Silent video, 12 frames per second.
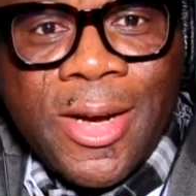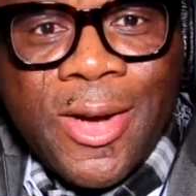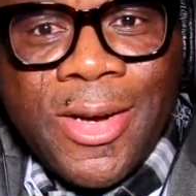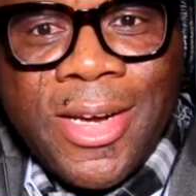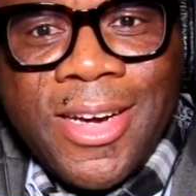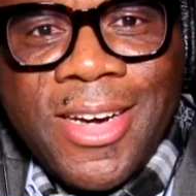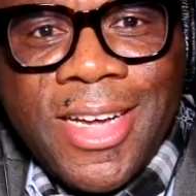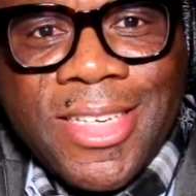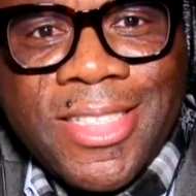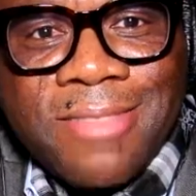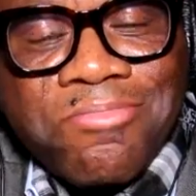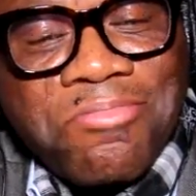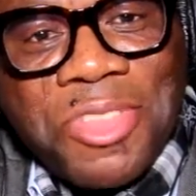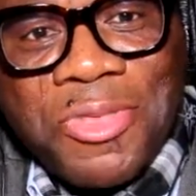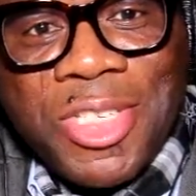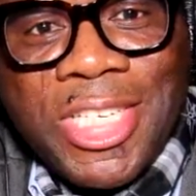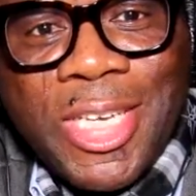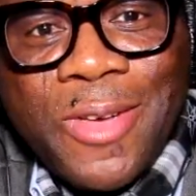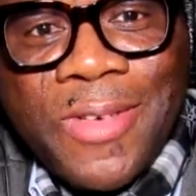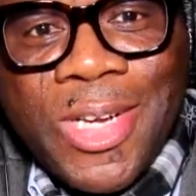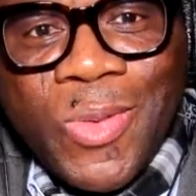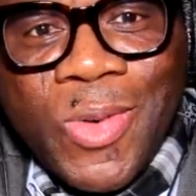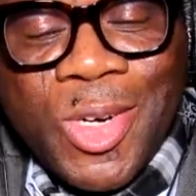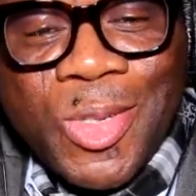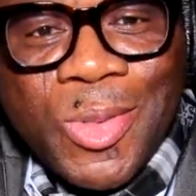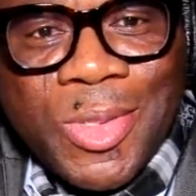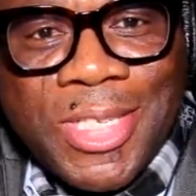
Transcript: Other than that, if you think you've learned one or two